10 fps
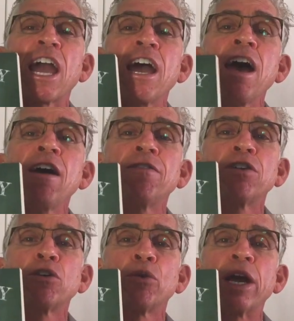
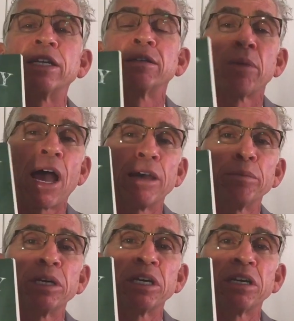ever written by
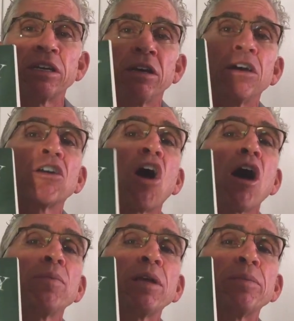me,
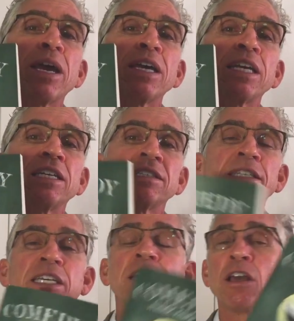Comedy Made
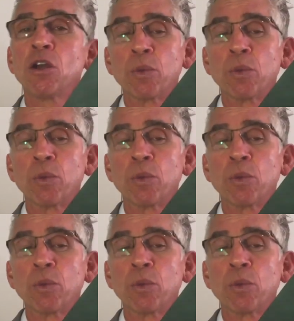Easy,